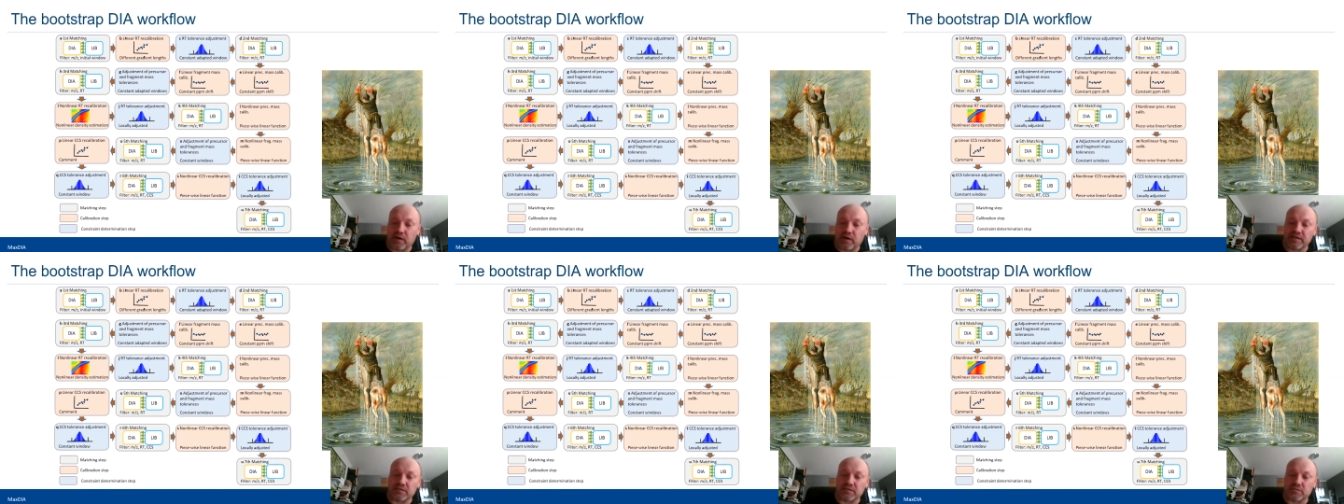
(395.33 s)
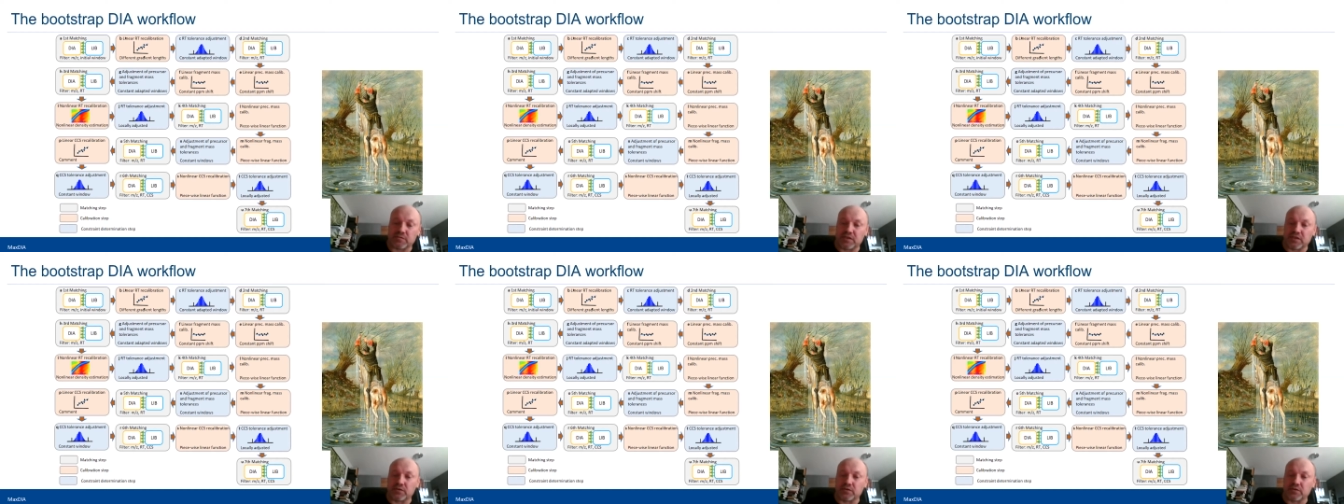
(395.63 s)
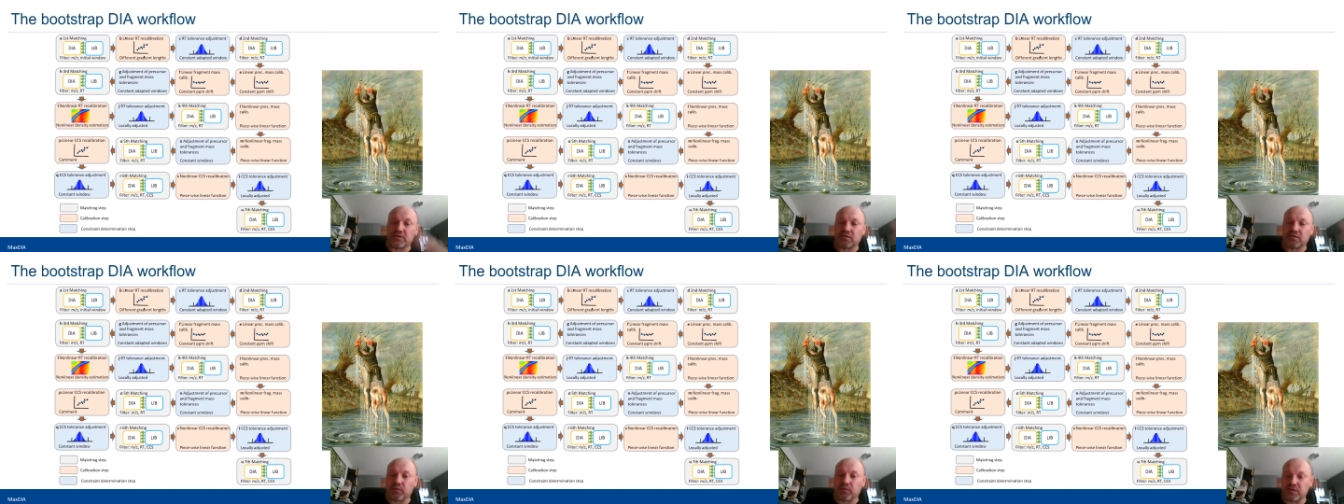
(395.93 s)
Right? So we
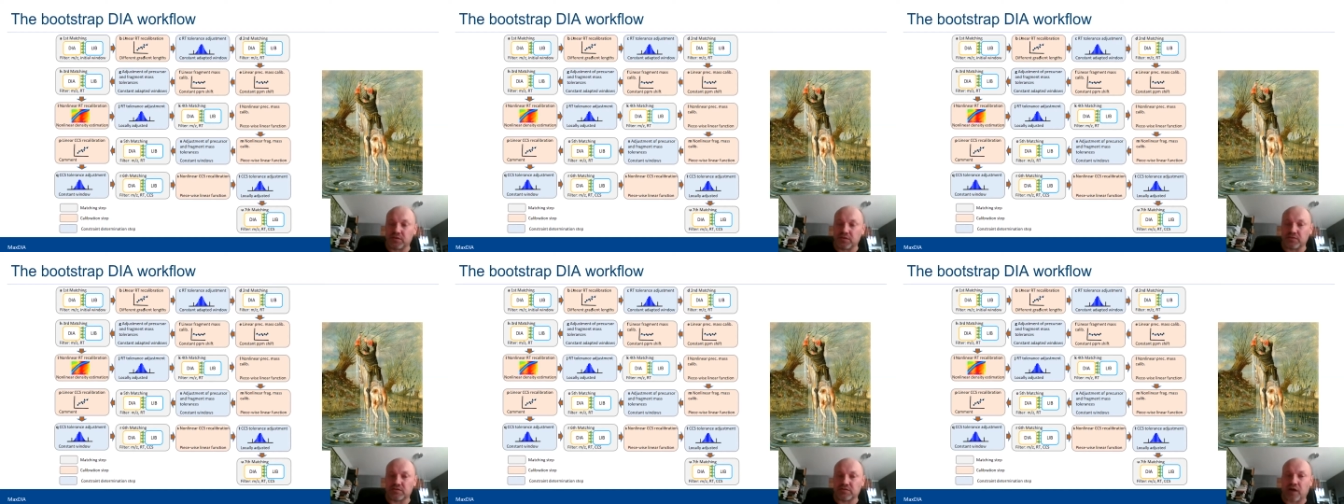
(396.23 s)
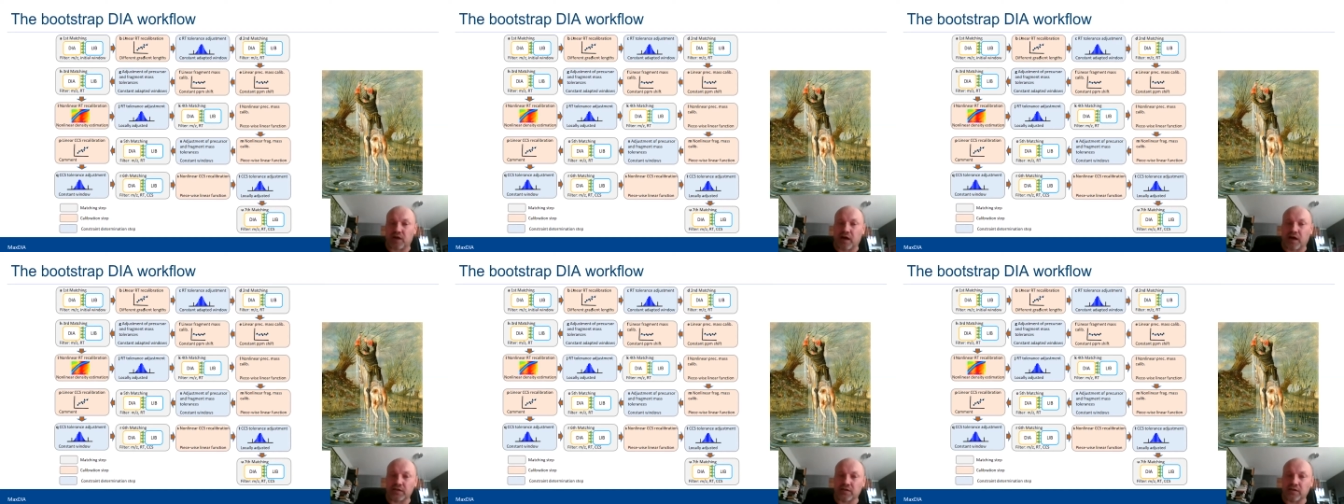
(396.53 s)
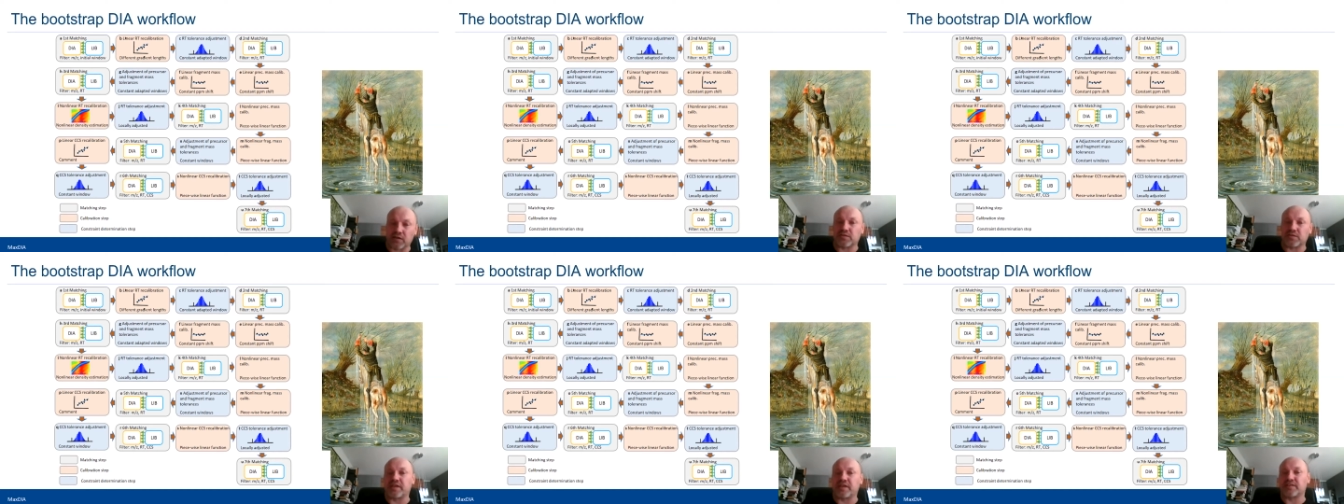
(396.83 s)
don't want to use the hard
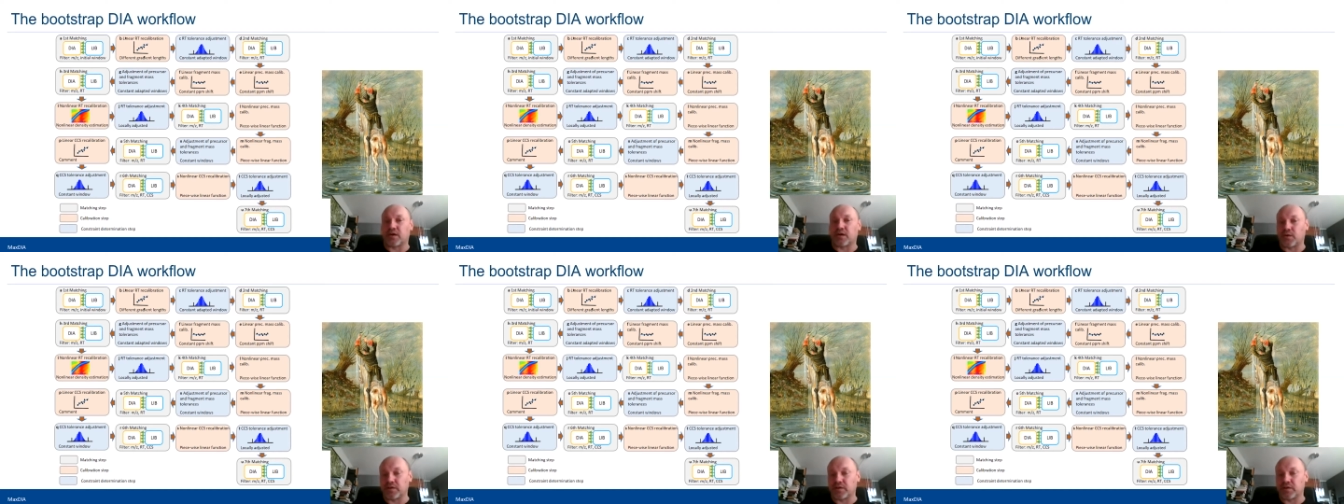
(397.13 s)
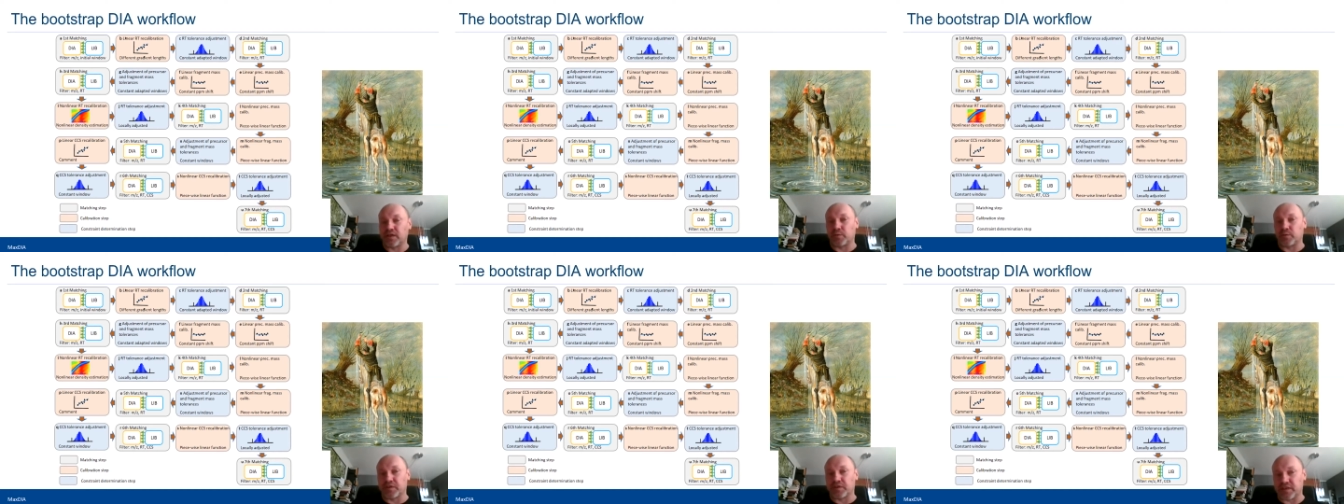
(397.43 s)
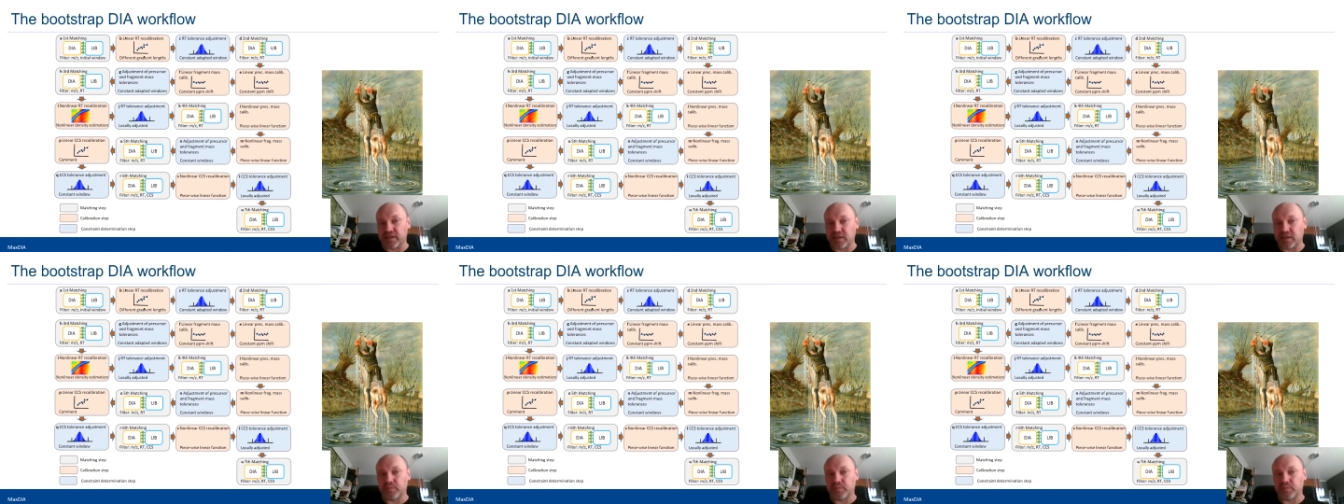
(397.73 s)
constraints that are only
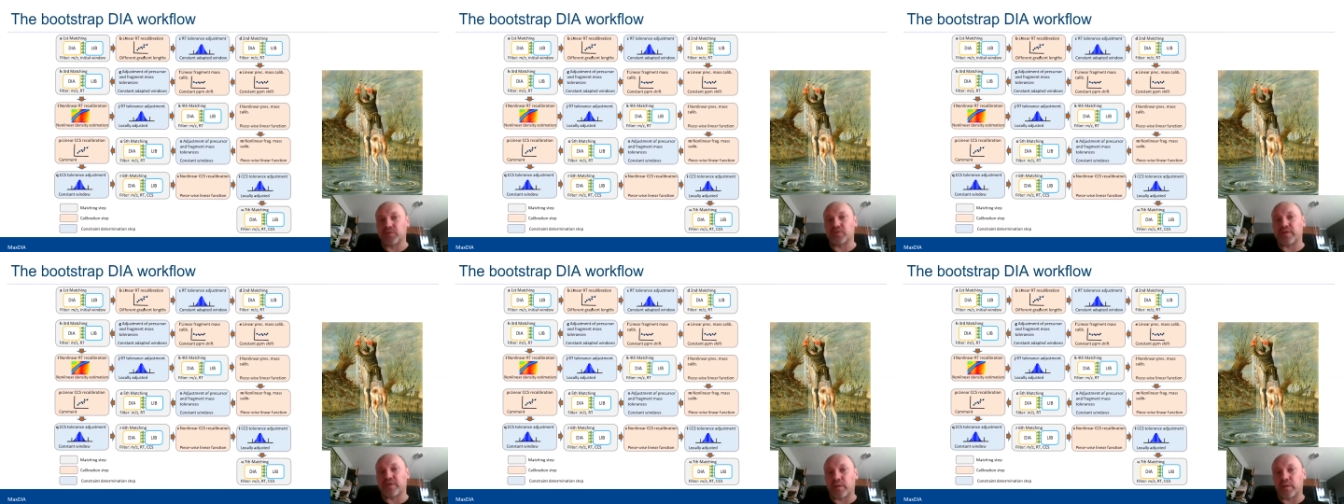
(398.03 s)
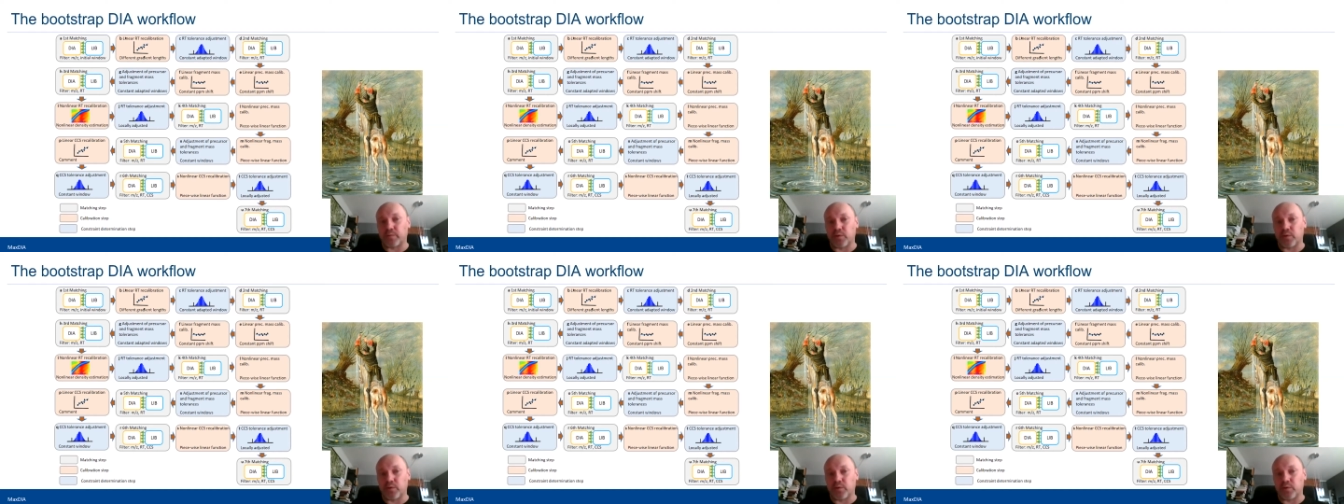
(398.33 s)
within the bootstrap